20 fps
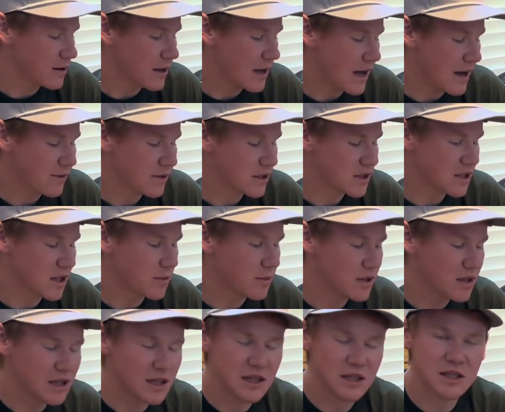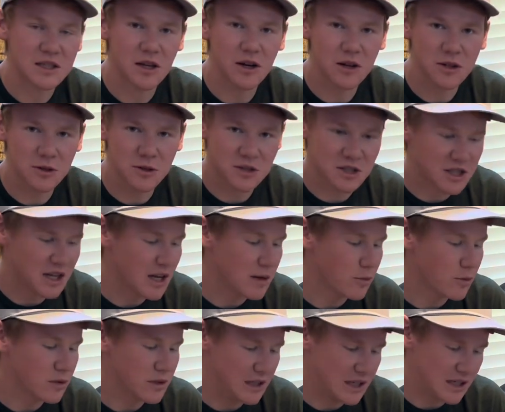having some of these understable
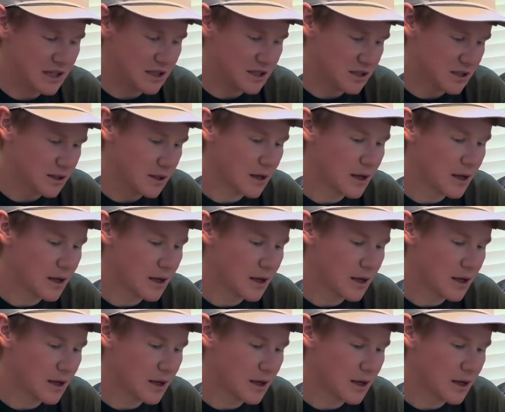discs